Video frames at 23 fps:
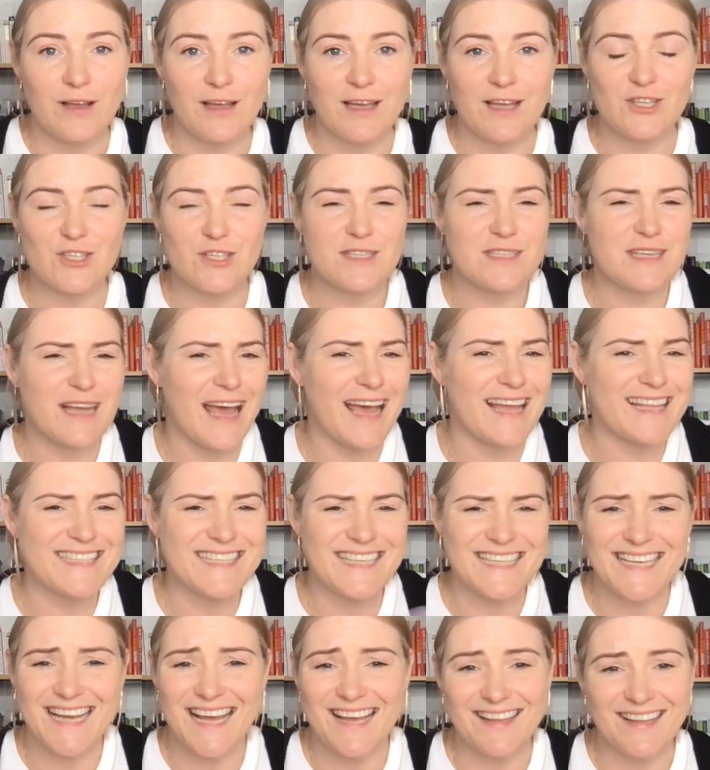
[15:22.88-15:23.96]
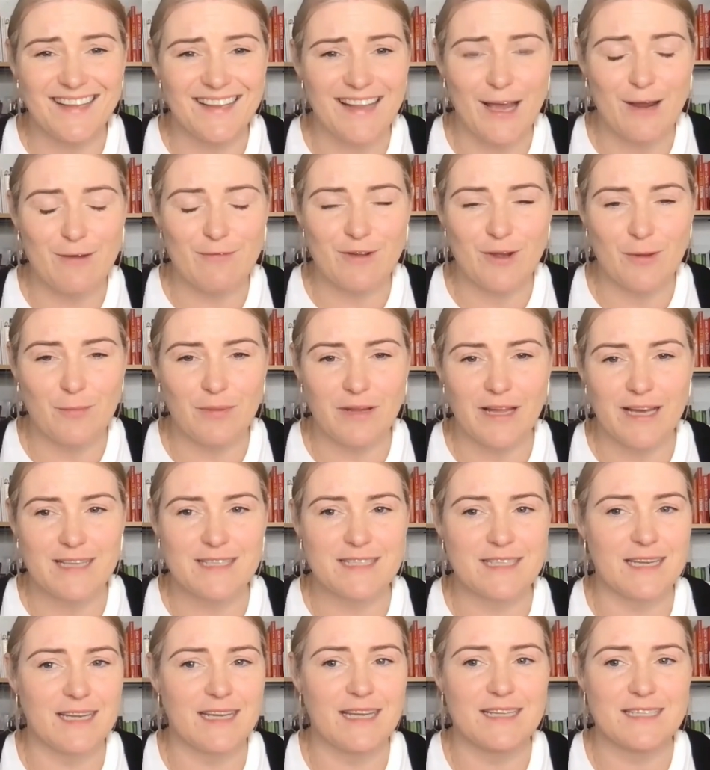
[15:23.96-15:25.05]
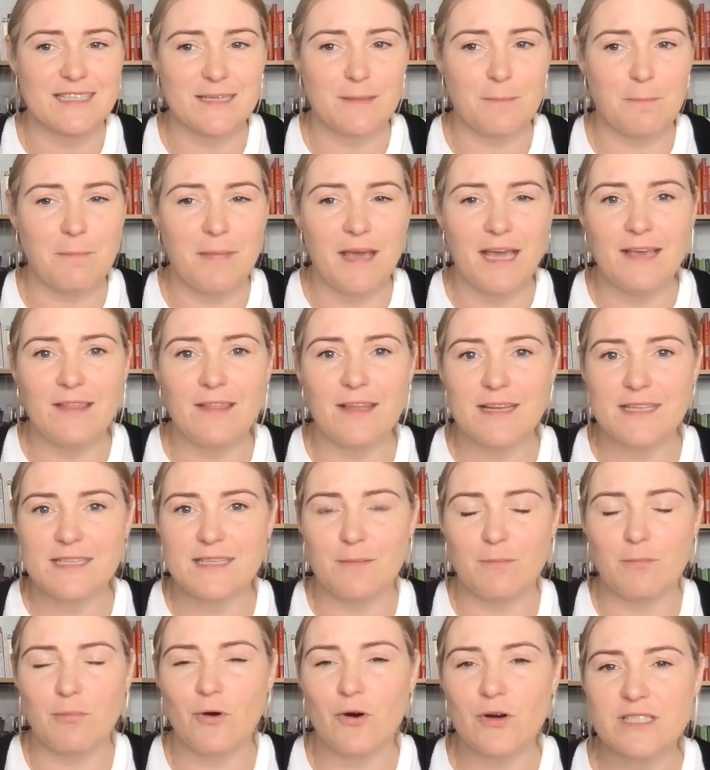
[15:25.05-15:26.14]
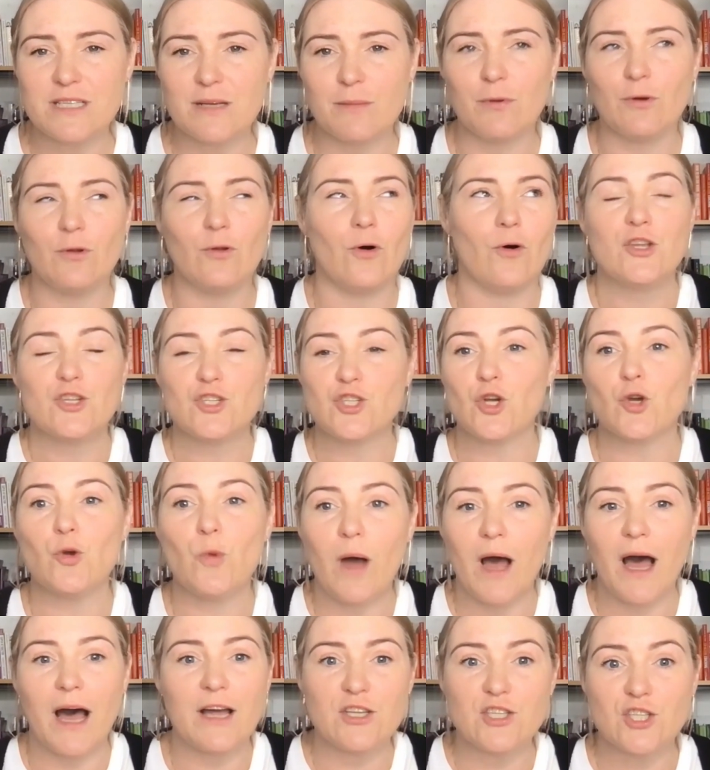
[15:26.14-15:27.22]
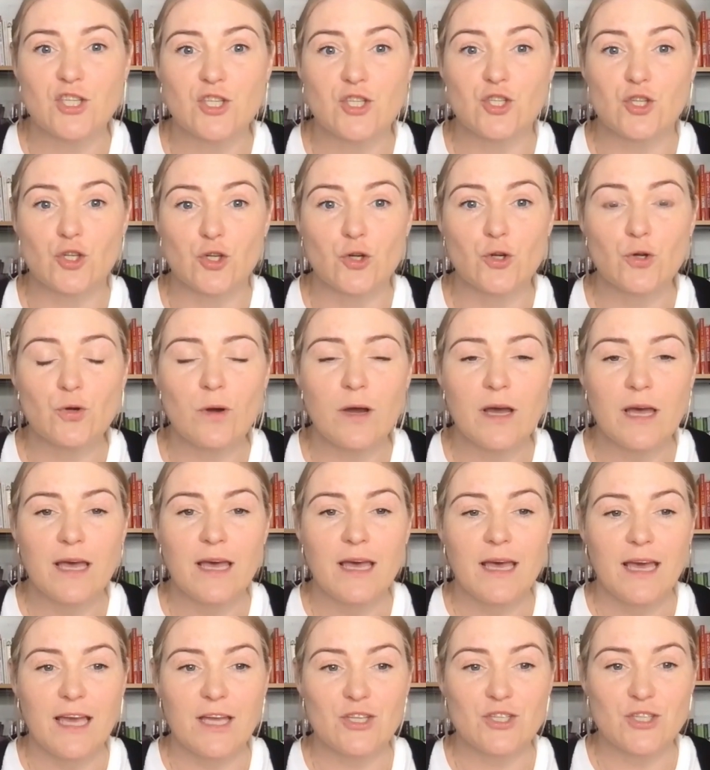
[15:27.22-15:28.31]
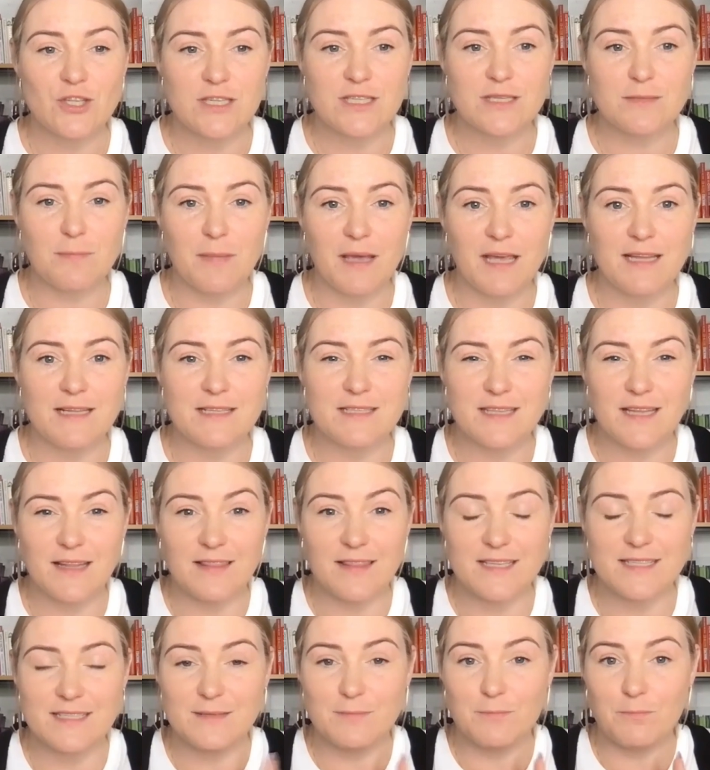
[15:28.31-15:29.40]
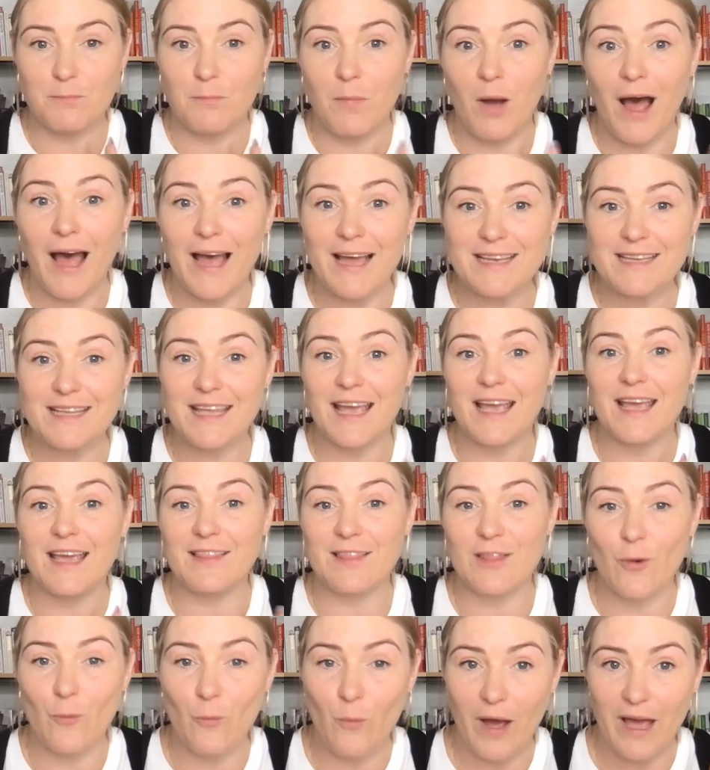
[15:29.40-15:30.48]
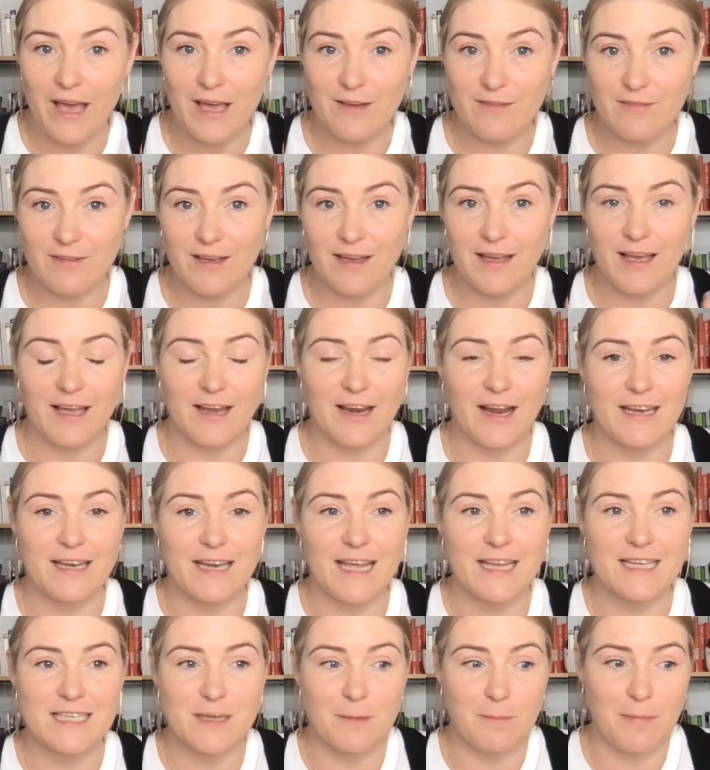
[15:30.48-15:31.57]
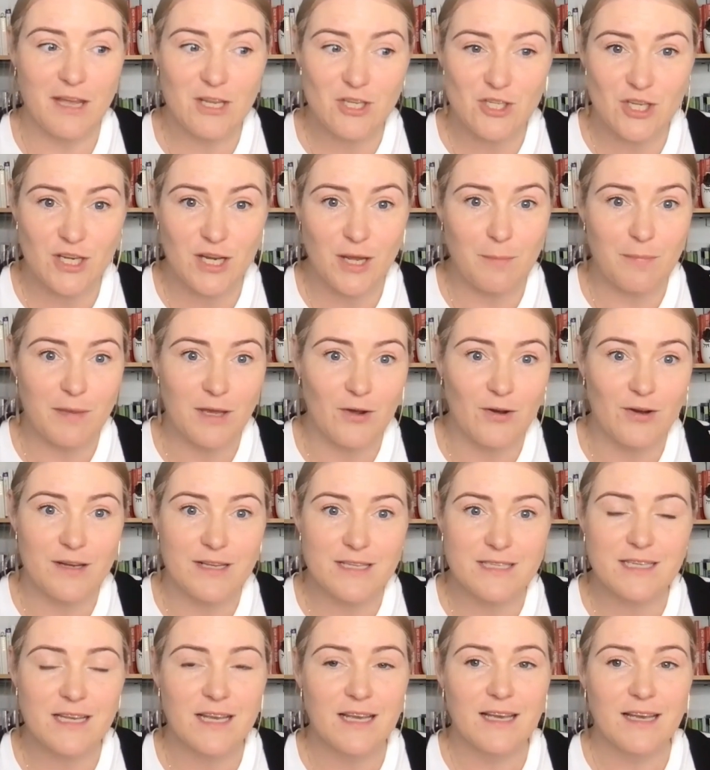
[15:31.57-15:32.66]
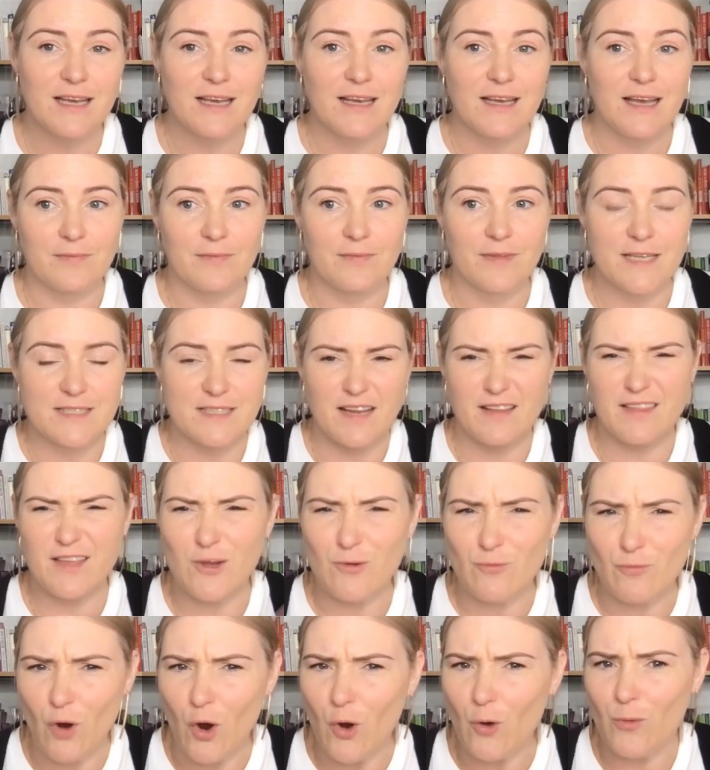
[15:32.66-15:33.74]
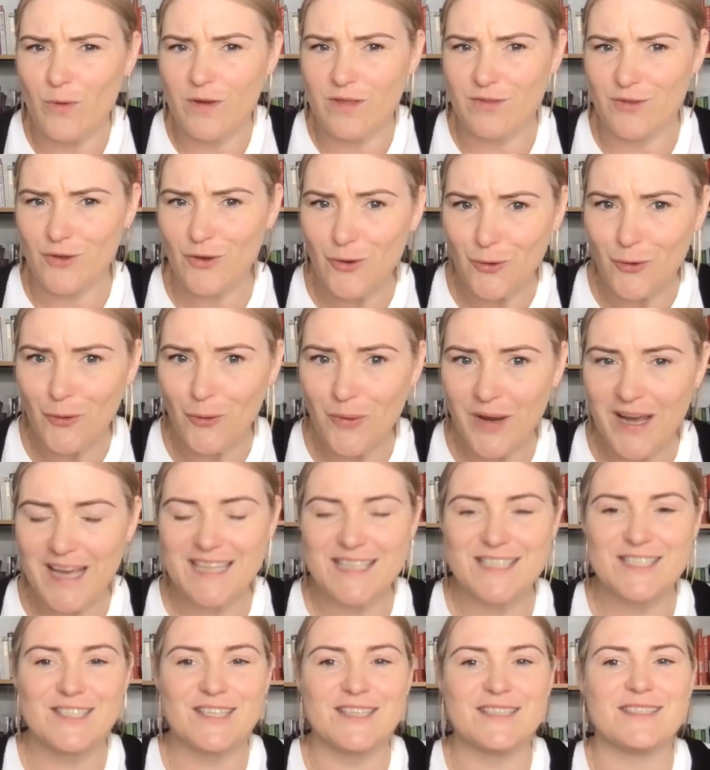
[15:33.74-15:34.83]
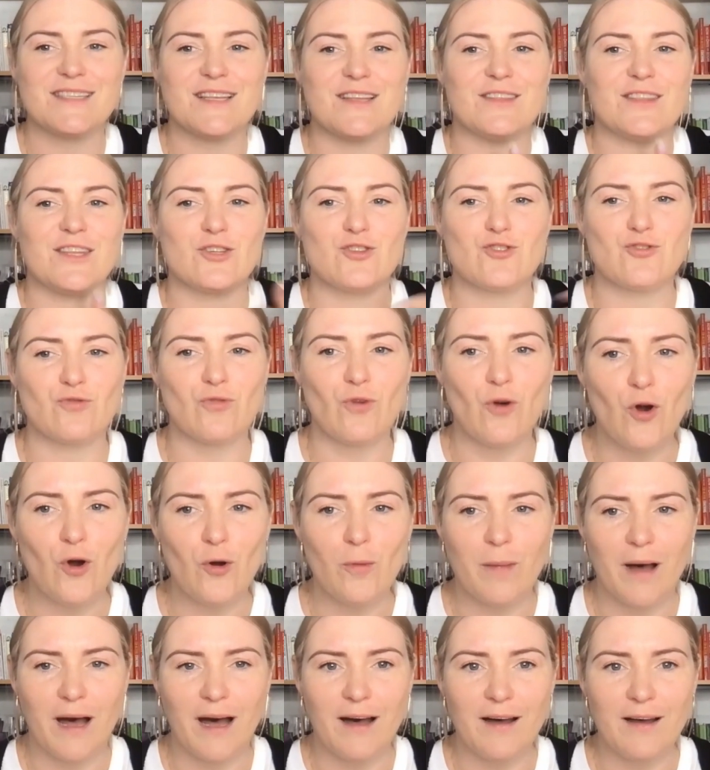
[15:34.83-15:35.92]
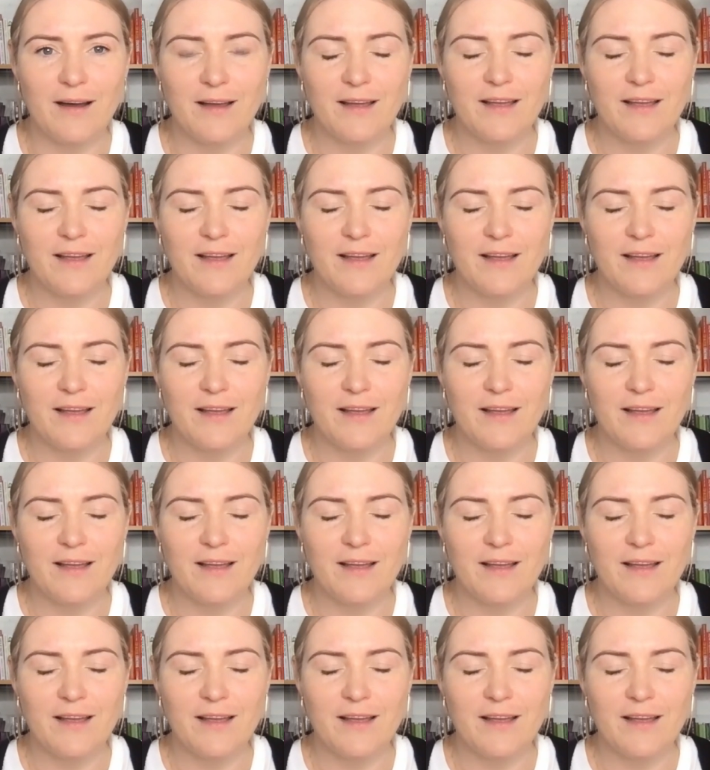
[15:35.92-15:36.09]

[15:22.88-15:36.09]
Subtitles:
just adds another layer of complexity. It doesn't mean that it's impossible or too hard to do. It just means that this might get in the way of it. And I need to mention it because there's nothing wrong with you. It's just that the trauma